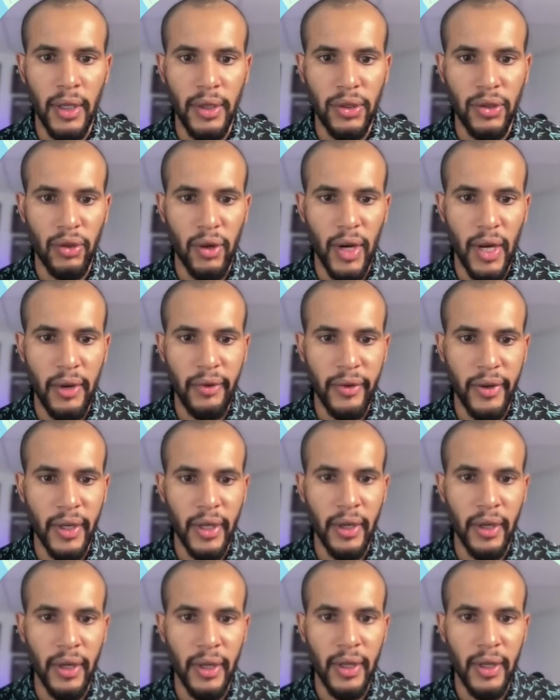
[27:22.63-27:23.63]

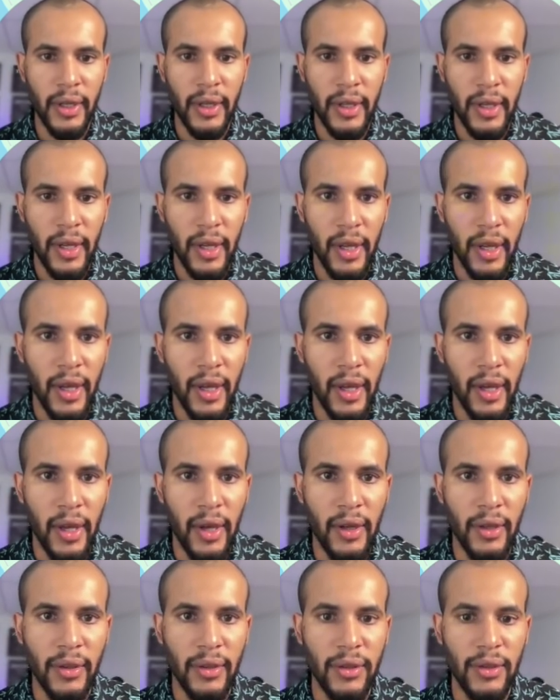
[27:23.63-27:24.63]
driving.
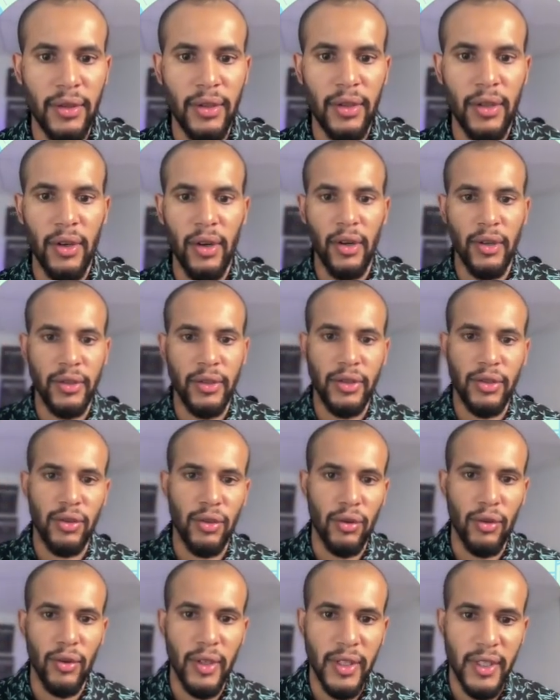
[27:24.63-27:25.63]
And
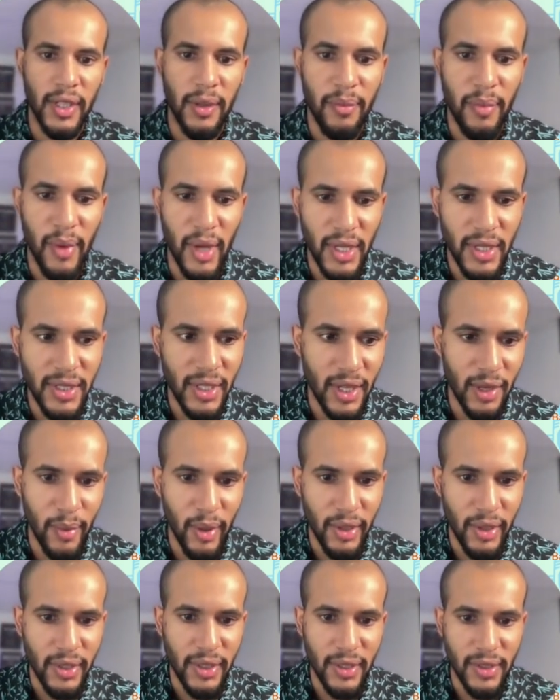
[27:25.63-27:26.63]
also, the best thing
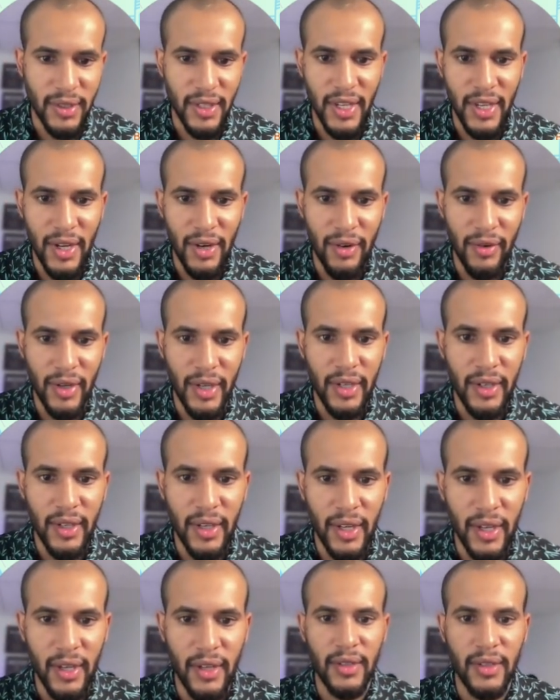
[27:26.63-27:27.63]
about this area
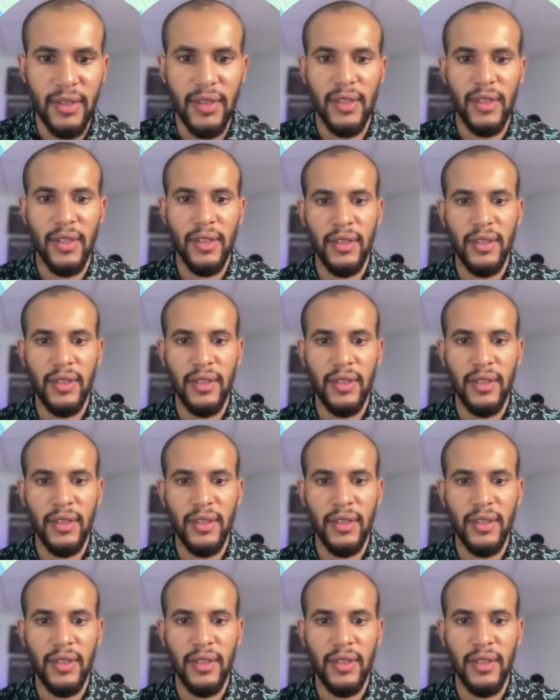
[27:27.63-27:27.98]
is